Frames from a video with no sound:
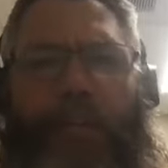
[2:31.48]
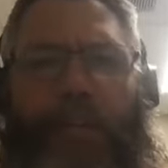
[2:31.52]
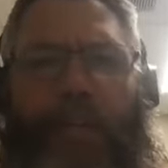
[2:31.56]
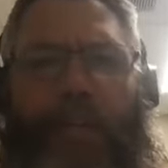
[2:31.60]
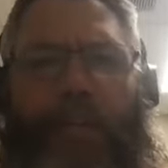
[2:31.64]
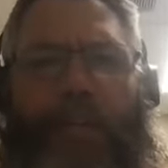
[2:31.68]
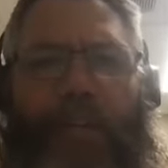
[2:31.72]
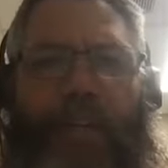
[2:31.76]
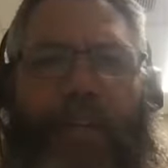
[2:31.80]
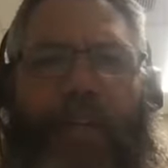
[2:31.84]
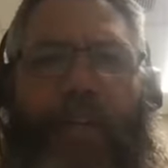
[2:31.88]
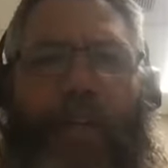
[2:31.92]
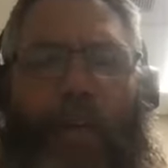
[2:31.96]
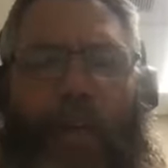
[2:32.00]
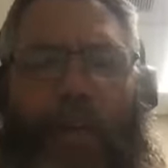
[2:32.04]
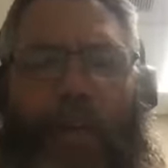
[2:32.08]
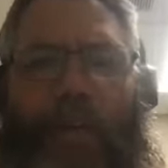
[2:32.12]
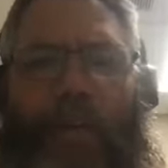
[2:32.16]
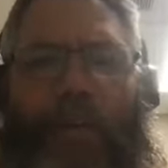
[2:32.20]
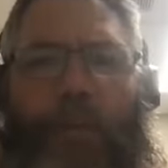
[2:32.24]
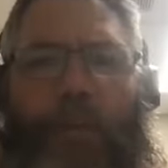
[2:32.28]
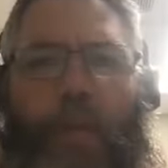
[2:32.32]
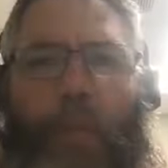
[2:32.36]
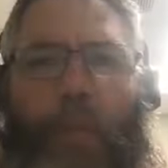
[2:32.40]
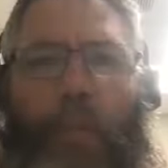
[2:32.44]
sure exactly what
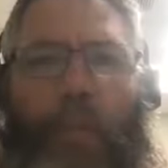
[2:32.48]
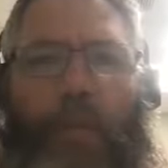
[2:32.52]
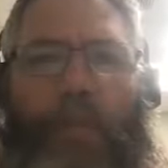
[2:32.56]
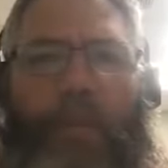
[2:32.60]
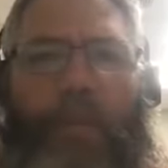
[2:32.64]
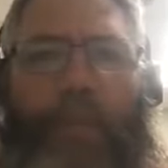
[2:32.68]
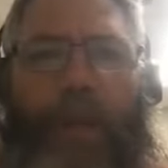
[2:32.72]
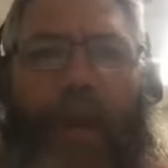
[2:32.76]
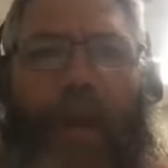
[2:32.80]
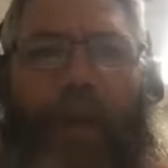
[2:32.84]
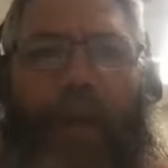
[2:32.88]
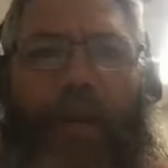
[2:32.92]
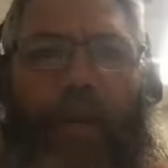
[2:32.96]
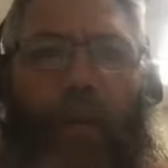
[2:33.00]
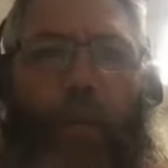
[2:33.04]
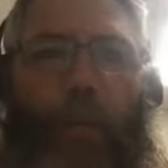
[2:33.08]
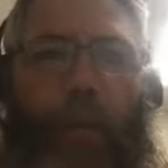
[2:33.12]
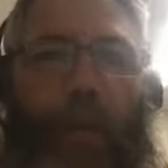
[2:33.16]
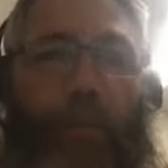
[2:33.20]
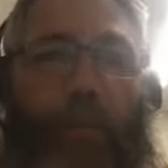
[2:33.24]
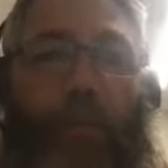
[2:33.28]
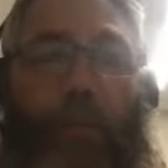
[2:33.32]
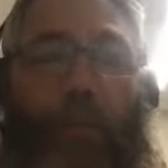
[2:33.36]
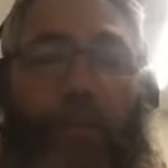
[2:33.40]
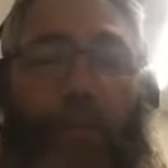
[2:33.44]
the term was about or
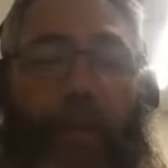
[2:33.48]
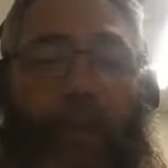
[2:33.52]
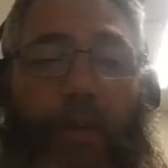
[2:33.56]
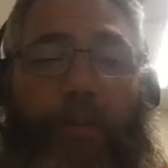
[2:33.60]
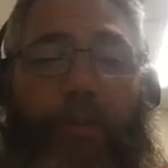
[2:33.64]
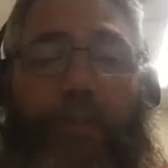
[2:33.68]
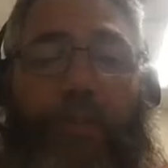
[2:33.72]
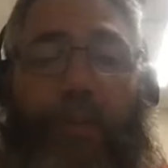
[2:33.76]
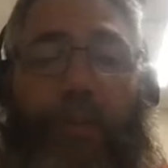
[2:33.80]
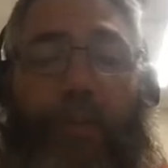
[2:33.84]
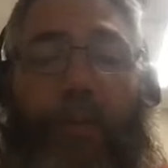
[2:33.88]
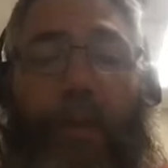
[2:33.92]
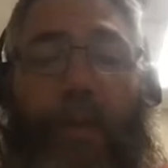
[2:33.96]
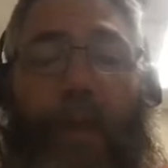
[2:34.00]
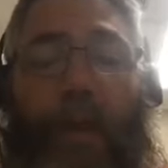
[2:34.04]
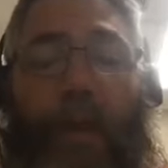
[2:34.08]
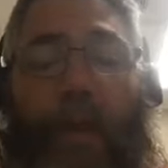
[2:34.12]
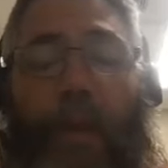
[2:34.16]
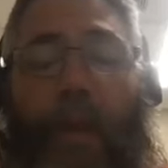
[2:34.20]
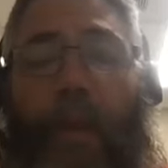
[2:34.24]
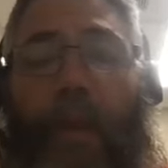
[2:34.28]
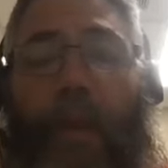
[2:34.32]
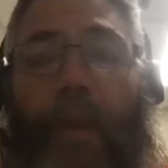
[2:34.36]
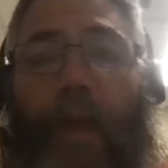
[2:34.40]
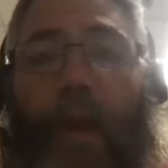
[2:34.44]
what it refers to.
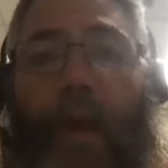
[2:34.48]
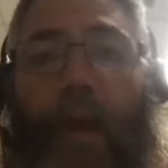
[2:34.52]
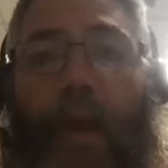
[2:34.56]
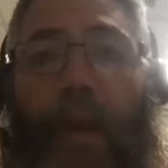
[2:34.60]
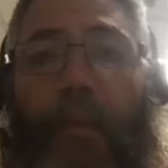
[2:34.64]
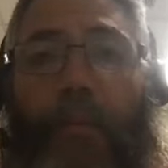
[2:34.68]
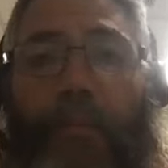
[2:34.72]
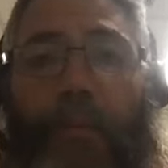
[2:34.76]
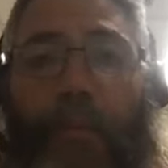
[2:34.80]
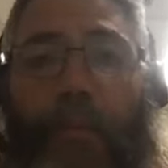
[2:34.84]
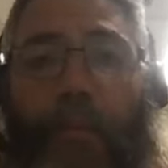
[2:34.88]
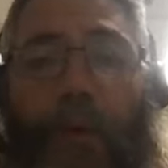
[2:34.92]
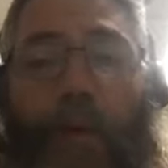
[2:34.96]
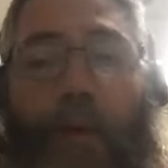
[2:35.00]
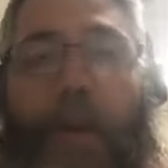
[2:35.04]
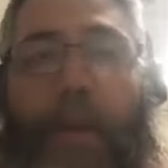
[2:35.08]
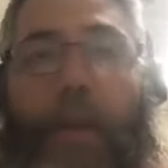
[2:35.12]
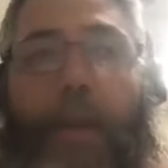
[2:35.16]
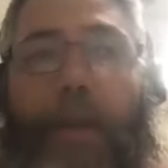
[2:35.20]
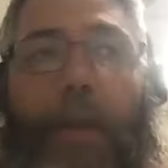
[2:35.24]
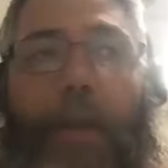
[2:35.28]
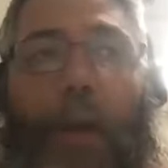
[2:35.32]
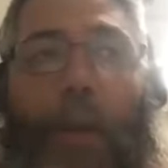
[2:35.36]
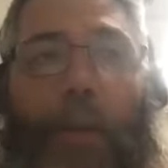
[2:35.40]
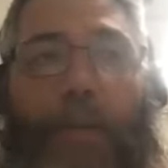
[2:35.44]
So we'll
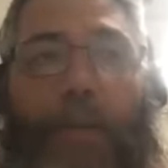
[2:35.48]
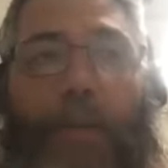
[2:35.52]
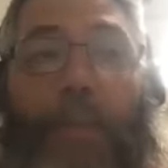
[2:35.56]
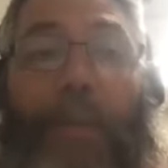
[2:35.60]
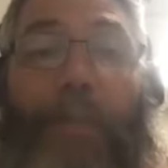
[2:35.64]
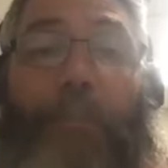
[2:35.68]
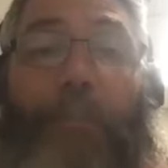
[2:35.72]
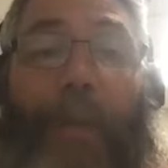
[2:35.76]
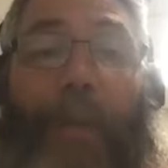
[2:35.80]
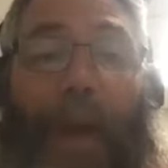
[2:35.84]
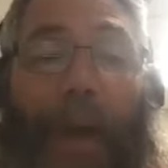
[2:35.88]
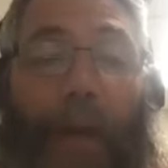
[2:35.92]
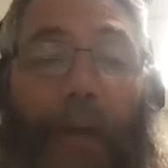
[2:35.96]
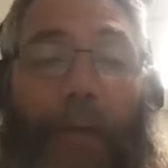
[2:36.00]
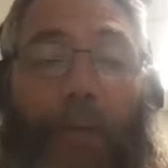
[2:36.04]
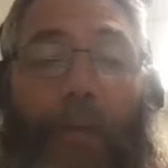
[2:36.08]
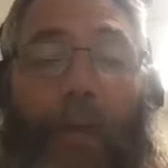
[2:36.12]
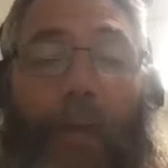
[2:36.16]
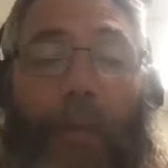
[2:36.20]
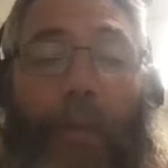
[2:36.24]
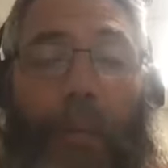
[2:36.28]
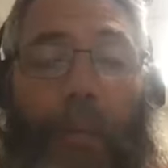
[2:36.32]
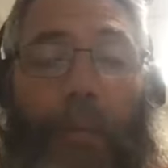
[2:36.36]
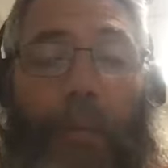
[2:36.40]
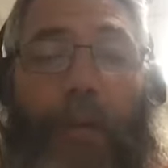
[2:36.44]
kind of go into the
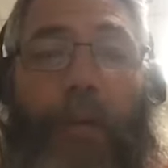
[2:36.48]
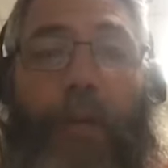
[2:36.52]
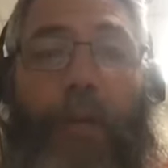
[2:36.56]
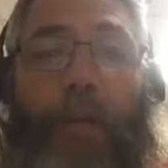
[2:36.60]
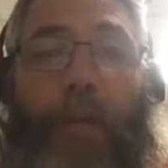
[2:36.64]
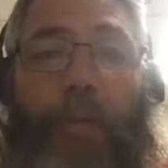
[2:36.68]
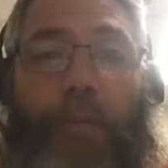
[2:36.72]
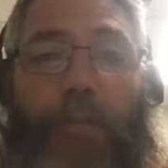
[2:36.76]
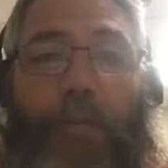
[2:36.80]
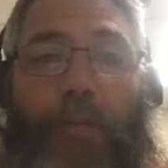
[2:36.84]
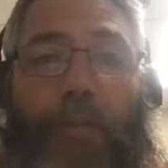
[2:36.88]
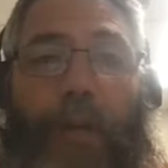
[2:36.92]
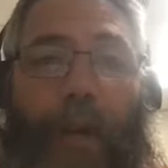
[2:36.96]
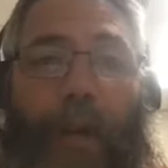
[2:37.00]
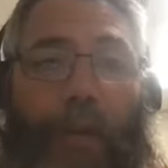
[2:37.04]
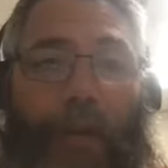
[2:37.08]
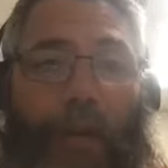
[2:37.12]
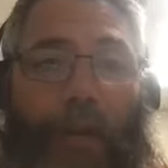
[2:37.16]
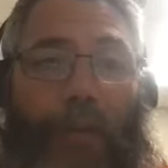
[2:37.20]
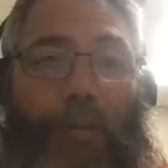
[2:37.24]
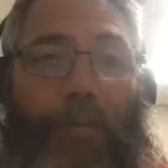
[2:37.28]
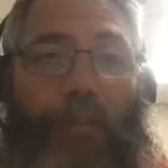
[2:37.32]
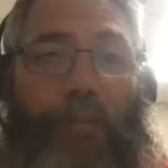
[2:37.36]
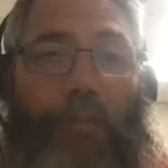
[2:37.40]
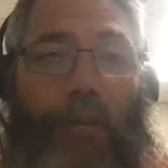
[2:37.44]
background of permaculture, how it
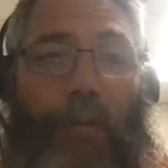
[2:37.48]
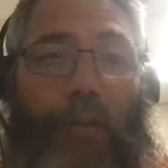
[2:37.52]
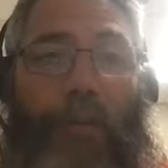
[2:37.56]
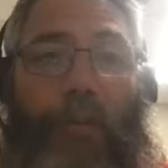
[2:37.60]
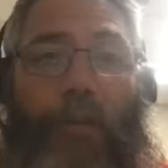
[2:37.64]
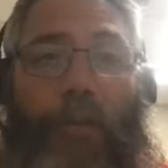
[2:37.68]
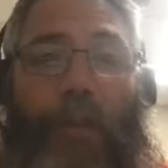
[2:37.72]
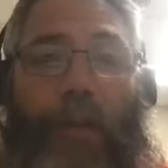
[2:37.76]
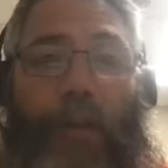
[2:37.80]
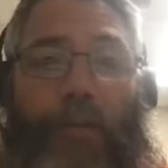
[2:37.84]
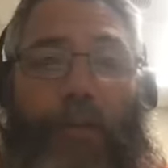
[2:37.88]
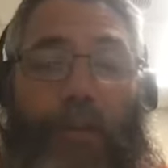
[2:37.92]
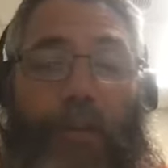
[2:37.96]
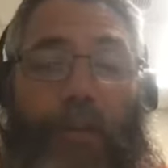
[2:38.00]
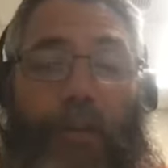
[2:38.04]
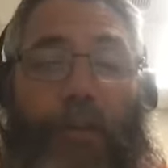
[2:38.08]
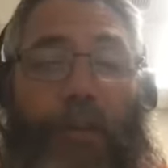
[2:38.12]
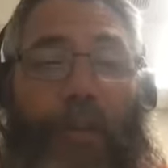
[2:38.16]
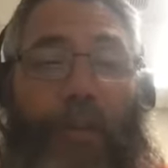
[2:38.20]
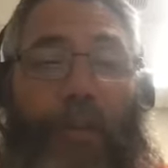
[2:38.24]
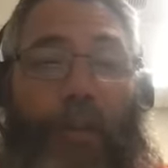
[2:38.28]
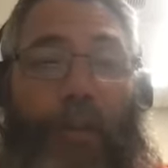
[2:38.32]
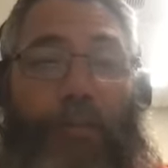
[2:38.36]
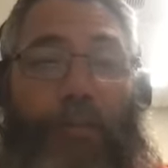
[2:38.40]
all started in